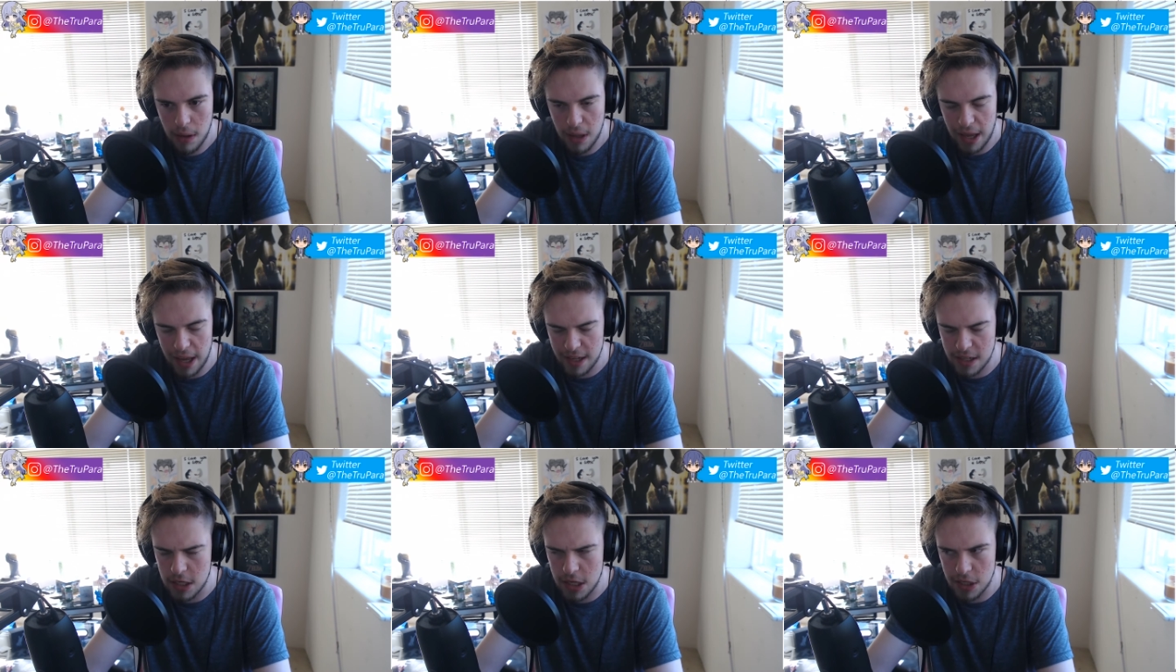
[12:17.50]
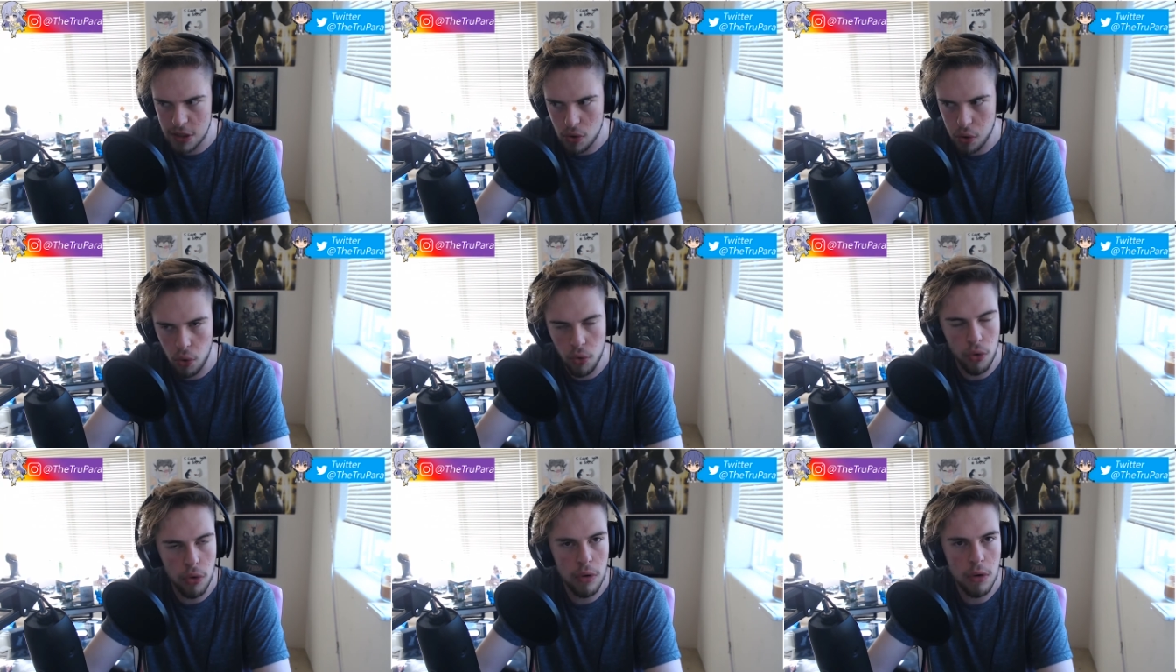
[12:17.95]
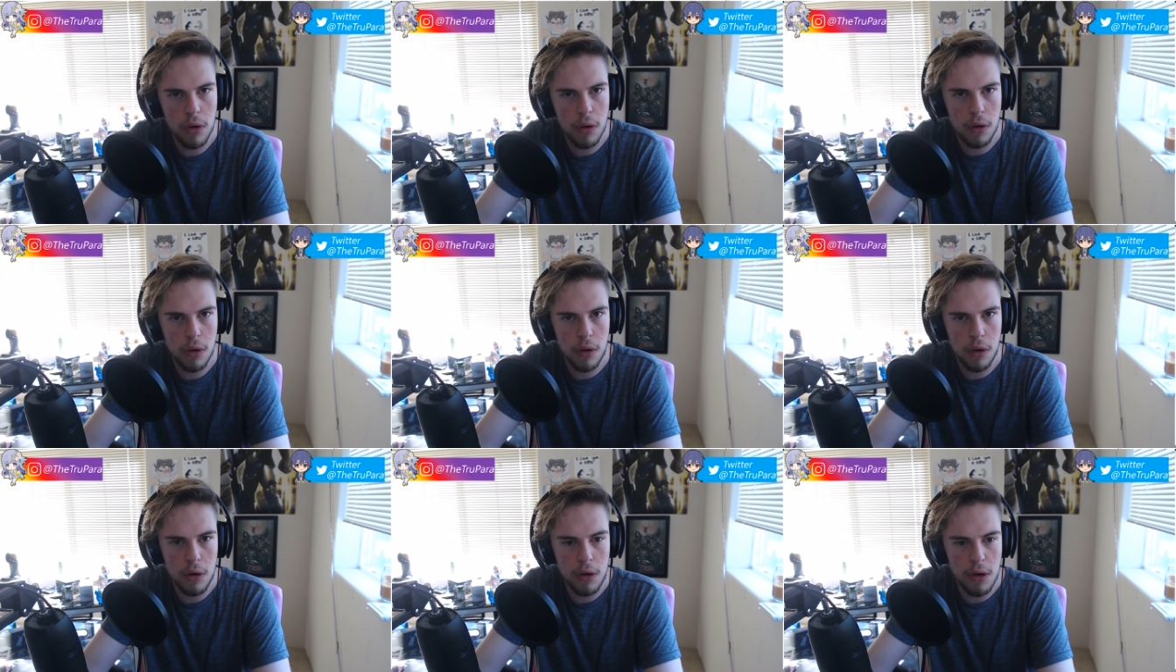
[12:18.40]
It's a tool.
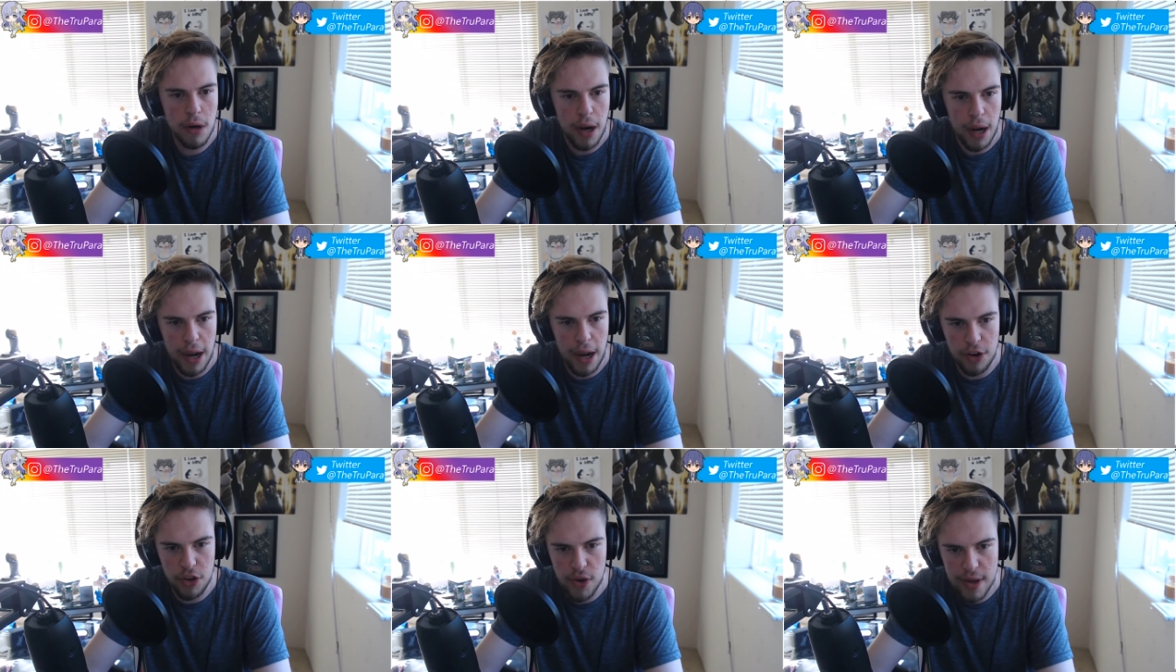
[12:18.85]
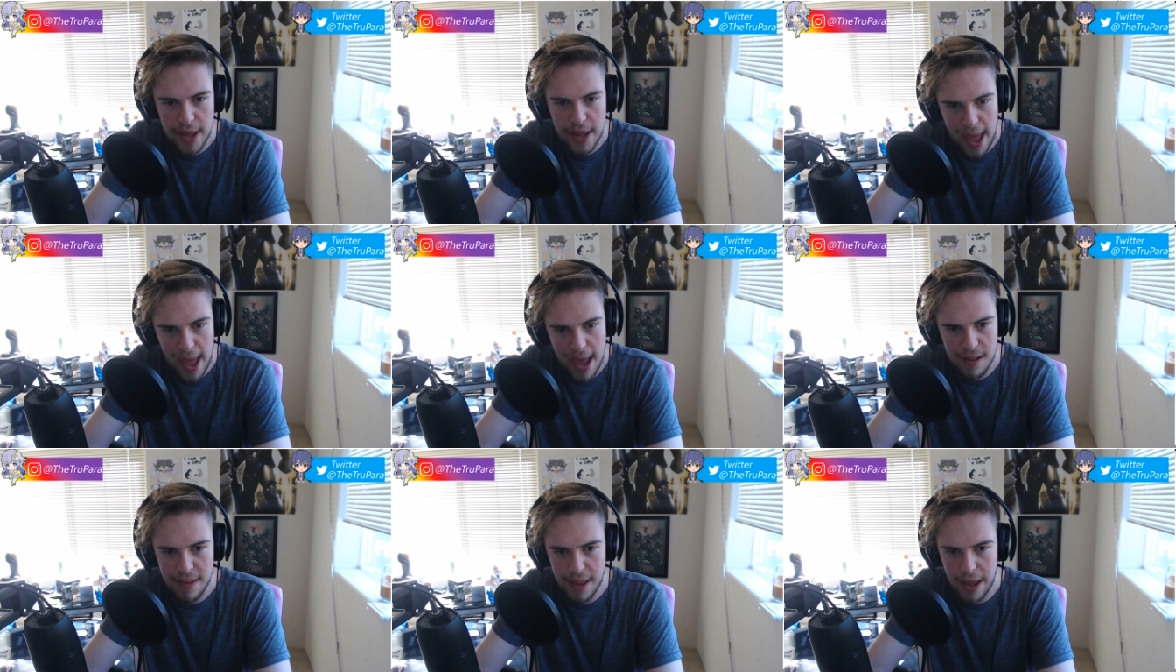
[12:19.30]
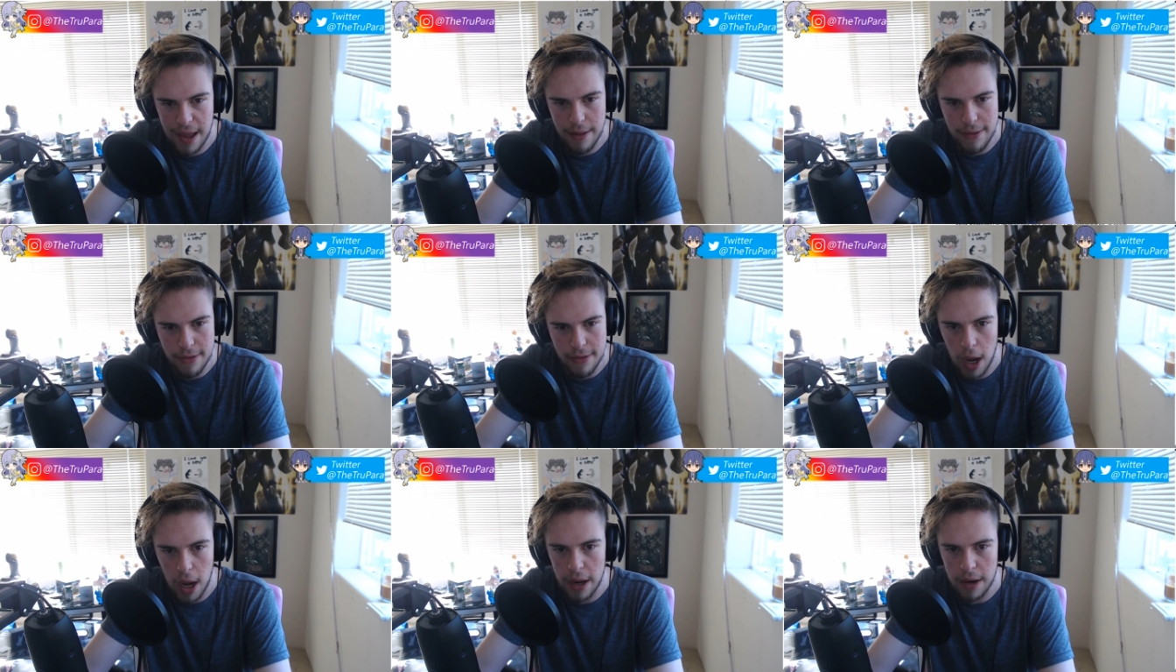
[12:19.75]
And you can't say
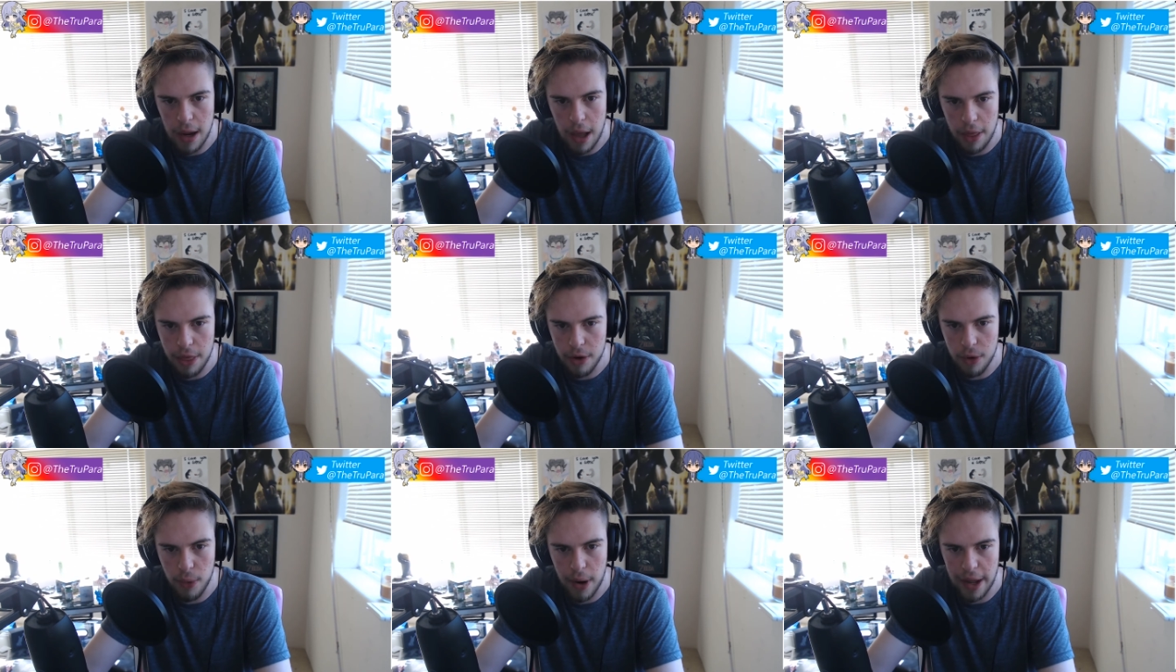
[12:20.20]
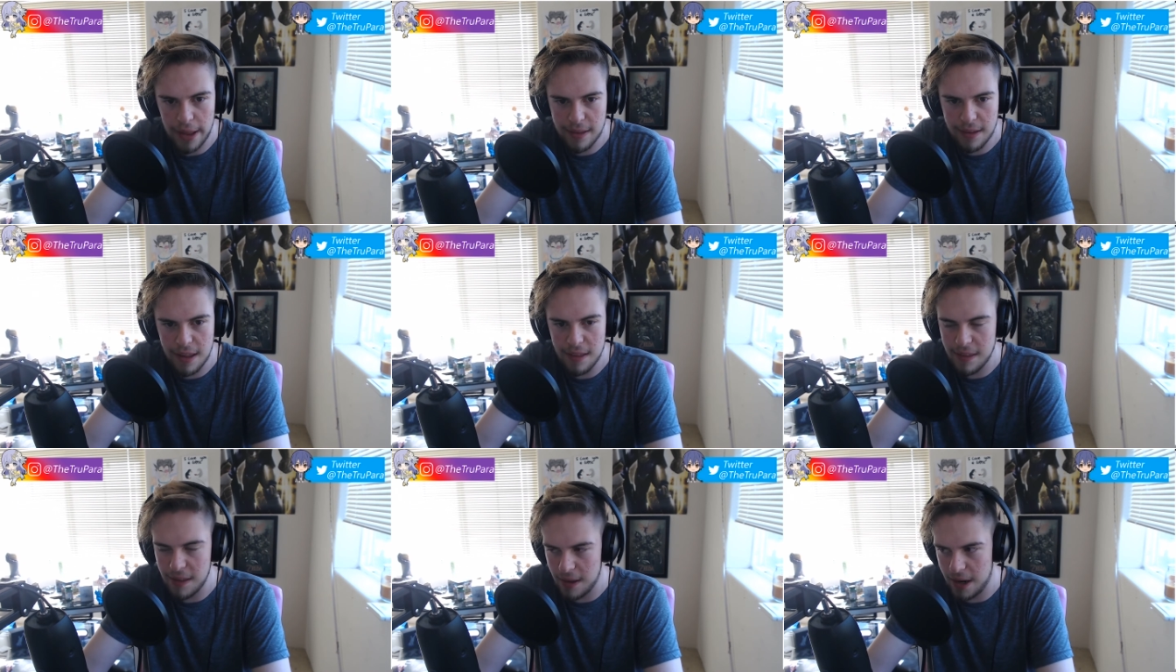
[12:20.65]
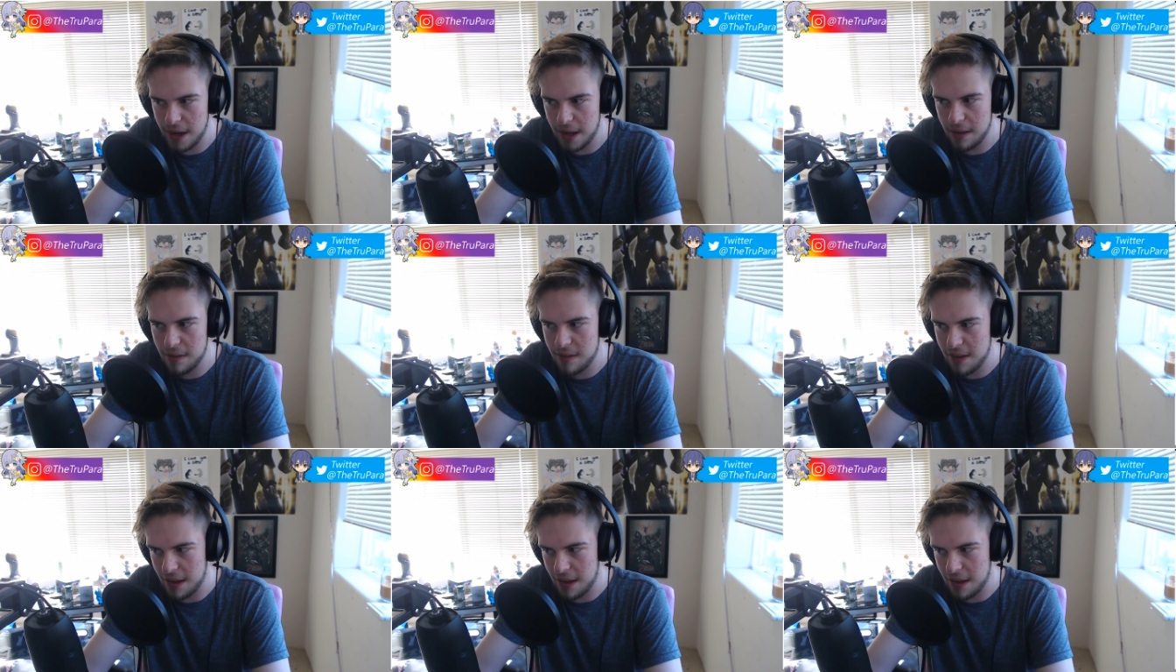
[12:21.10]
it's not otherwise, because it is.